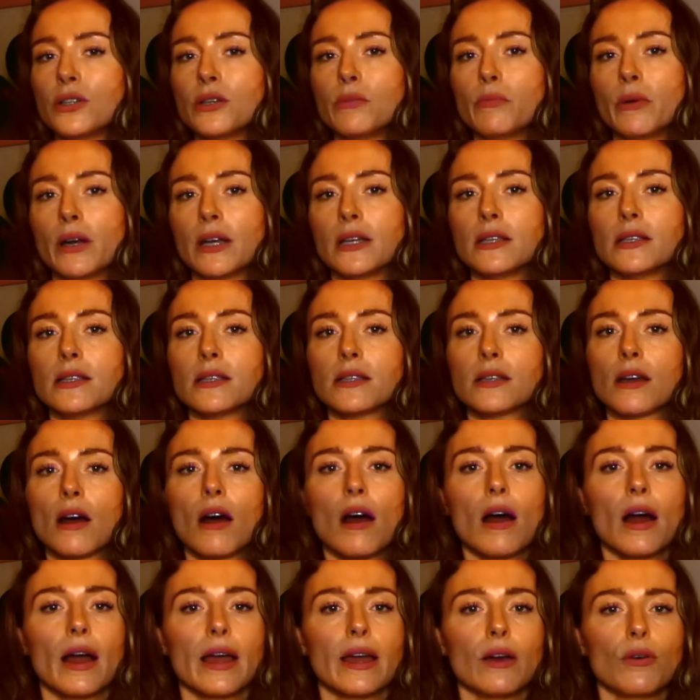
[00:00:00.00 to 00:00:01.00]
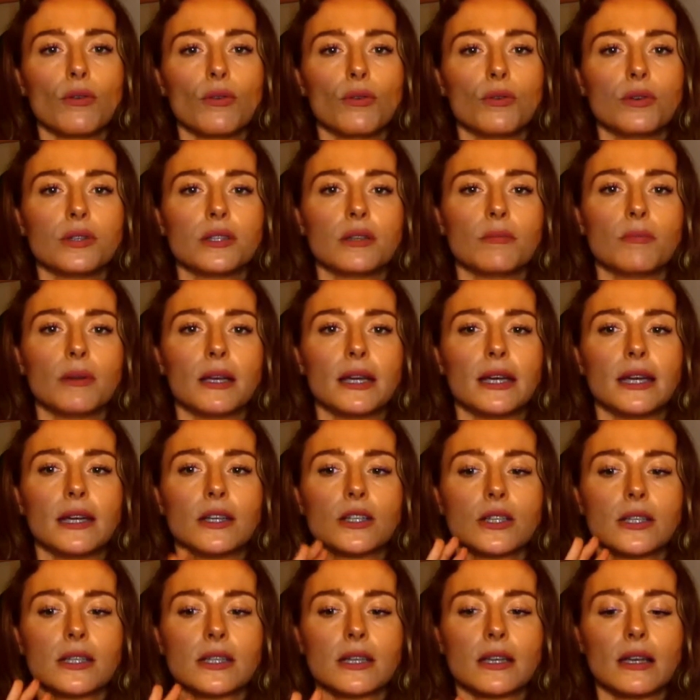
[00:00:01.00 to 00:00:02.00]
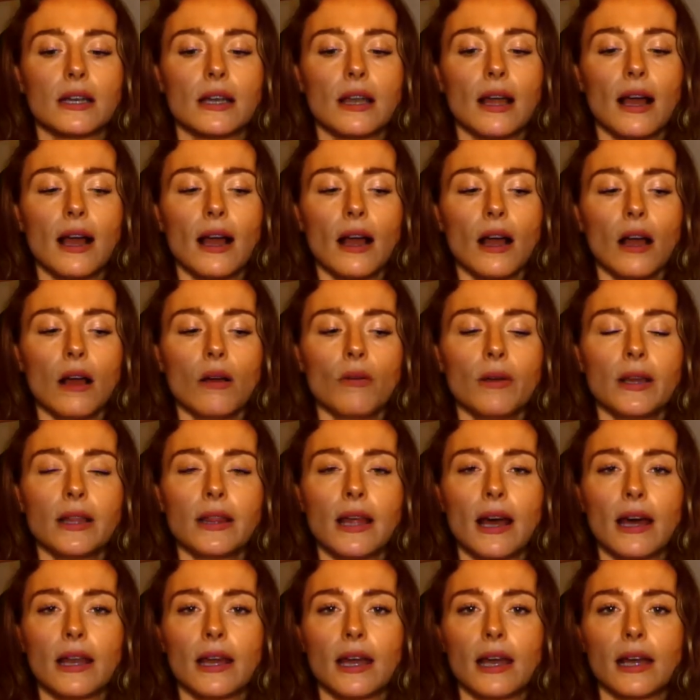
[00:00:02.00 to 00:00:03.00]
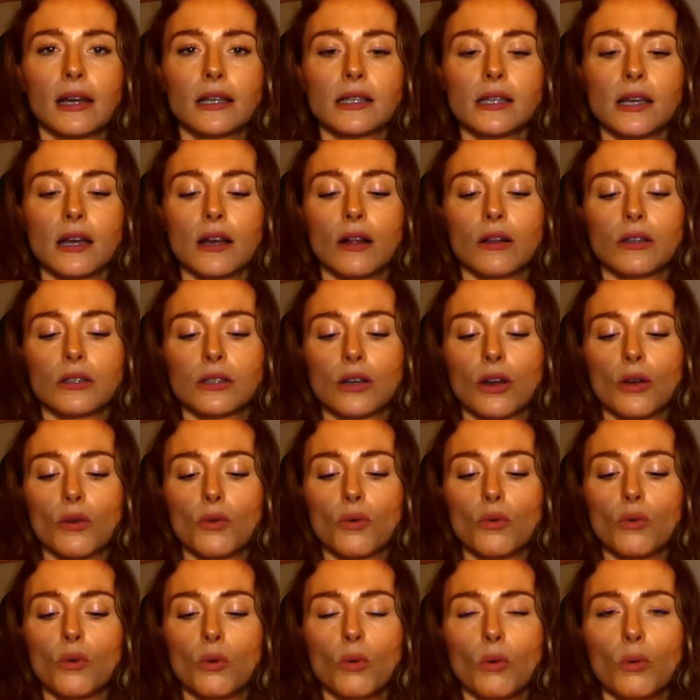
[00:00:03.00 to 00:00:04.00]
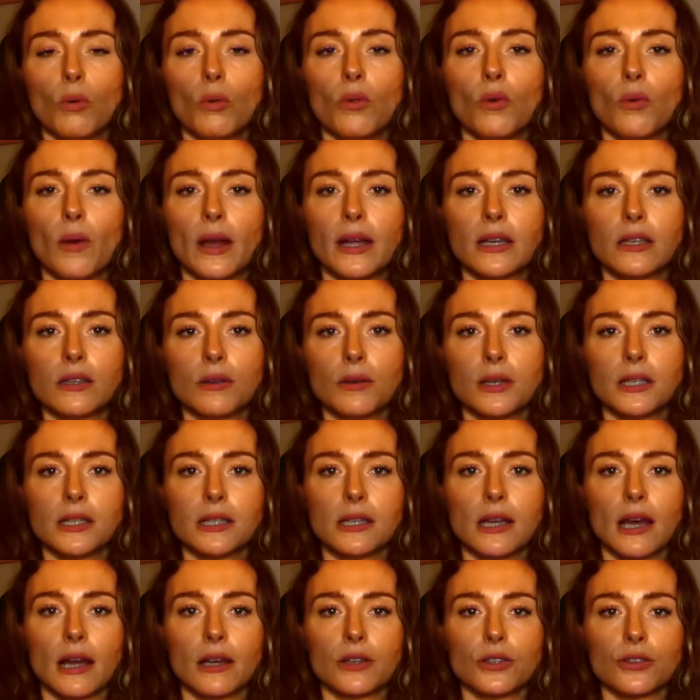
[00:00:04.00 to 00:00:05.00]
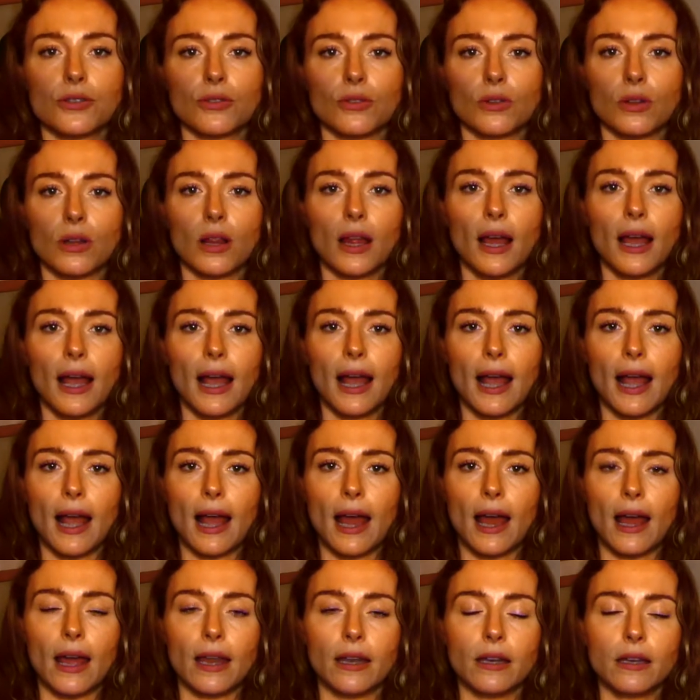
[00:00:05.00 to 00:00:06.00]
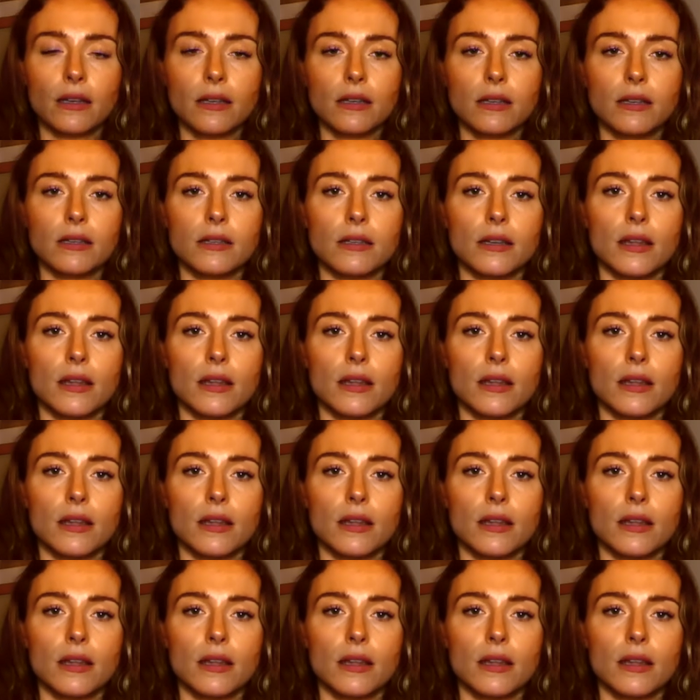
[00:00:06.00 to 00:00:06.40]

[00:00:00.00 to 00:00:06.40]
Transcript: You might sigh audibly, just allowing that exhale to go all the way to its natural end.